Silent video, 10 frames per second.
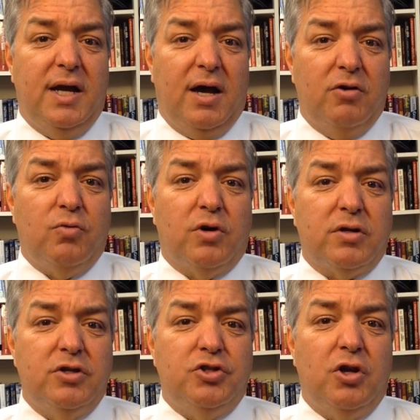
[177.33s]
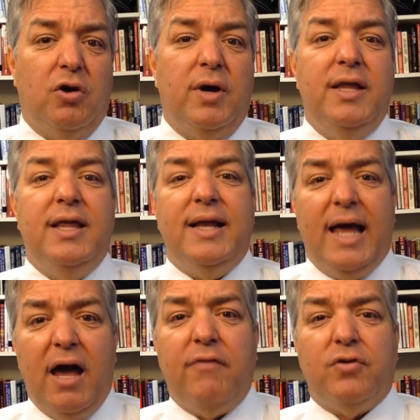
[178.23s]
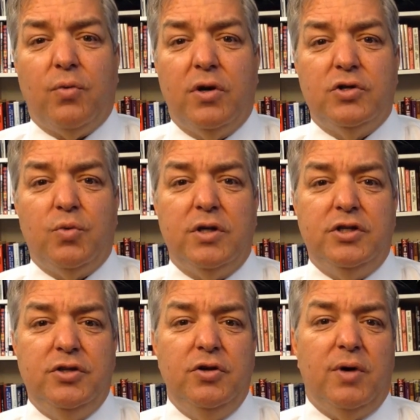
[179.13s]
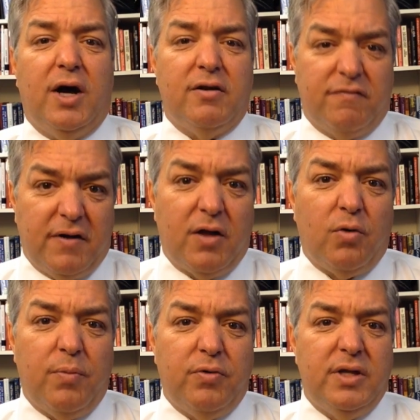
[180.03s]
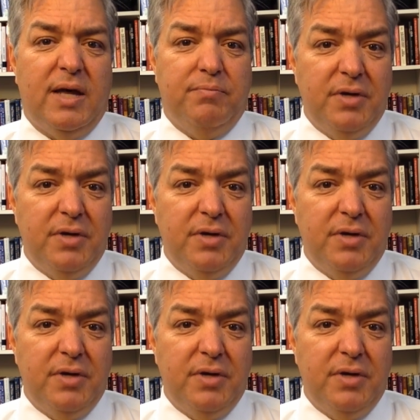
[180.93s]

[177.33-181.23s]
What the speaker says: how to work the show and then afterwards what to do, how to follow up with that